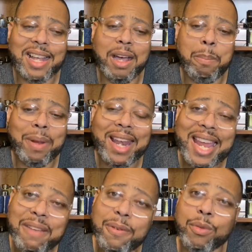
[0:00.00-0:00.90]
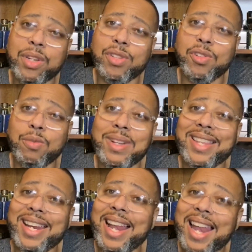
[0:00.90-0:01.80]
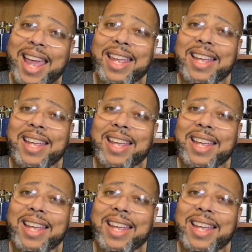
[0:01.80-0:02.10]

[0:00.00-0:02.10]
a playfulness to it that I like.